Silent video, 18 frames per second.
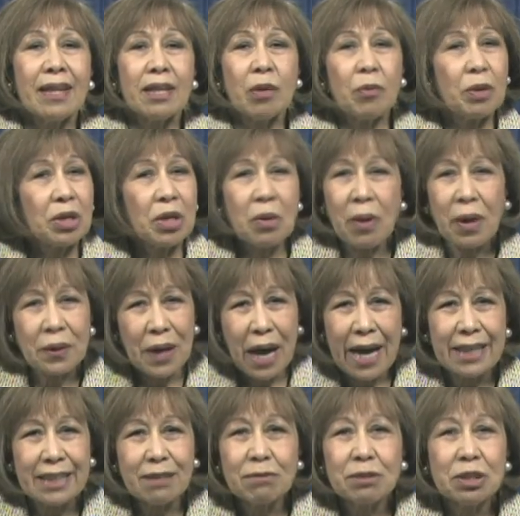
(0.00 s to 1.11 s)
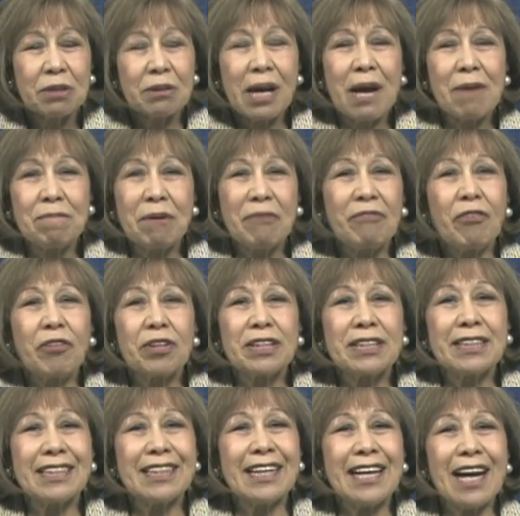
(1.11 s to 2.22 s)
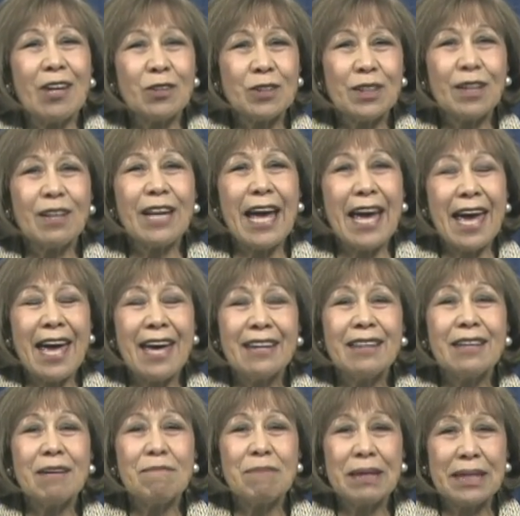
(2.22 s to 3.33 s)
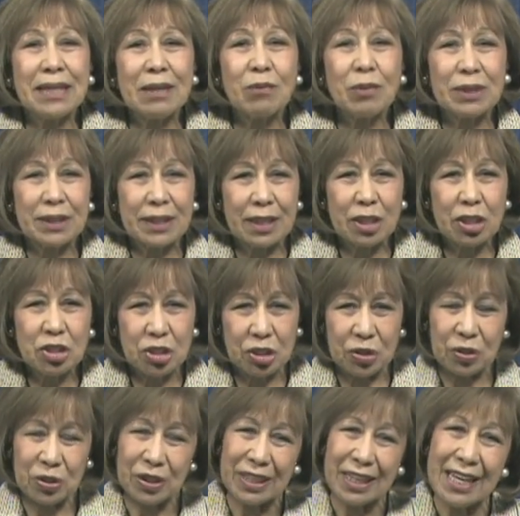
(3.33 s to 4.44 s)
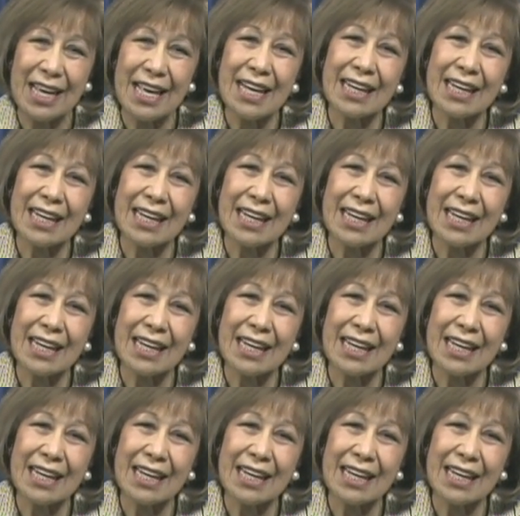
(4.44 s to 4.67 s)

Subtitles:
There were no other items to come before the City Council, and the meeting was then adjourned.